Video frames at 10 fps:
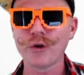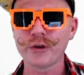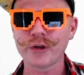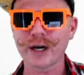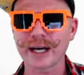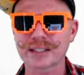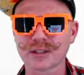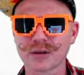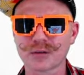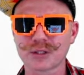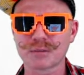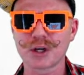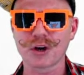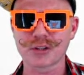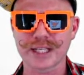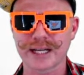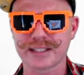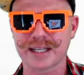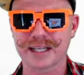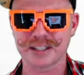axolotl some
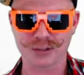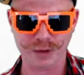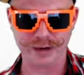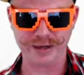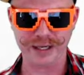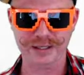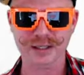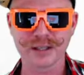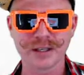context as to where it is.